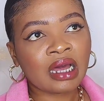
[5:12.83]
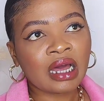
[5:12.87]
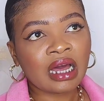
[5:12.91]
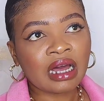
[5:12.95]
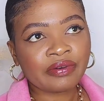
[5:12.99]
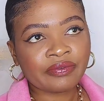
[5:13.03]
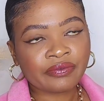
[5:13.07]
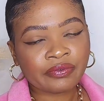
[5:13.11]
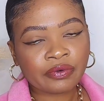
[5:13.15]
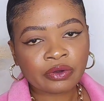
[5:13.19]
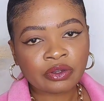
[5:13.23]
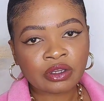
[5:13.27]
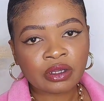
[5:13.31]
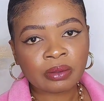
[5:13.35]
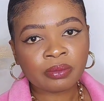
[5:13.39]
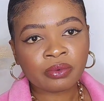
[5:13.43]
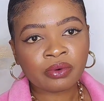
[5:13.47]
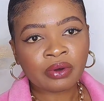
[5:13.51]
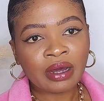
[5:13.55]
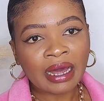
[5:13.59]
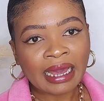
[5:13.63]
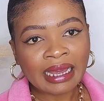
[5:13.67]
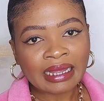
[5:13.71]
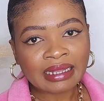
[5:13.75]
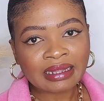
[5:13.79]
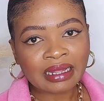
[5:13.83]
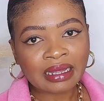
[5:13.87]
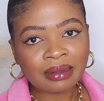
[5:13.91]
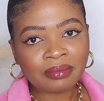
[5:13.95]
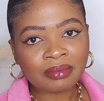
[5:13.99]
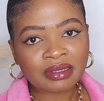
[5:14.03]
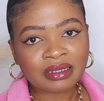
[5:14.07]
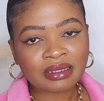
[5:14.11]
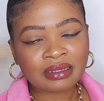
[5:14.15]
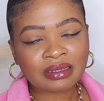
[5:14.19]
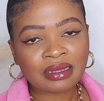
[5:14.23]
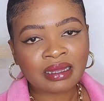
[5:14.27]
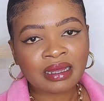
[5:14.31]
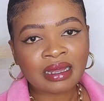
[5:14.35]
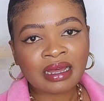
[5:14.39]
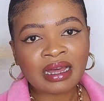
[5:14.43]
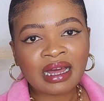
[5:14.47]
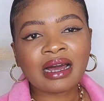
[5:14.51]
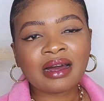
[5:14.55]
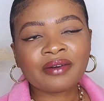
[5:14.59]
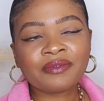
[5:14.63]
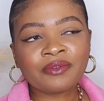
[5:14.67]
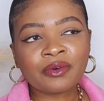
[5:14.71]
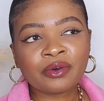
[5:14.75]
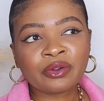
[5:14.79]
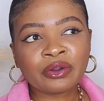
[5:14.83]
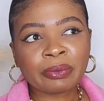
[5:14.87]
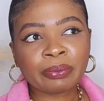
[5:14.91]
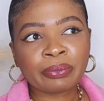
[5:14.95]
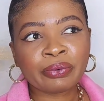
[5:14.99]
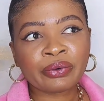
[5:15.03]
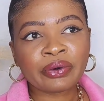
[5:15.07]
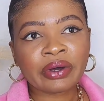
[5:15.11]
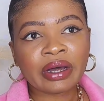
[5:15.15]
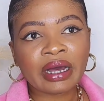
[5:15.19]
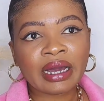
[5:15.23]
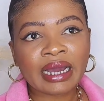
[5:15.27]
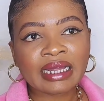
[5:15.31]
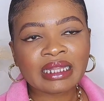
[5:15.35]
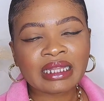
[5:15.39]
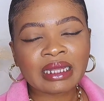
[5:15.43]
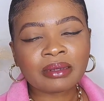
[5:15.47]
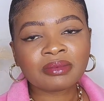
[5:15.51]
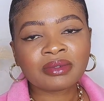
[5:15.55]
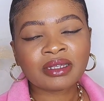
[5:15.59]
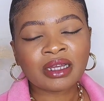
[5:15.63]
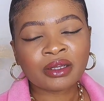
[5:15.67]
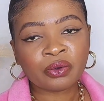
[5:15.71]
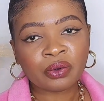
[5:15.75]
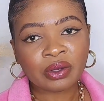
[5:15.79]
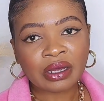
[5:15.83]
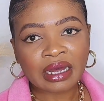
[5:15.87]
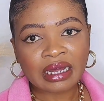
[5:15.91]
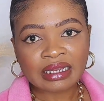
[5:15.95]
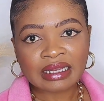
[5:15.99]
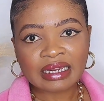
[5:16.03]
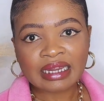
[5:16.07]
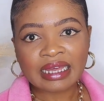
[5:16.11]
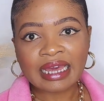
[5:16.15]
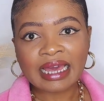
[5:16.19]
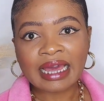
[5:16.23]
affordable items. Affordable items that you can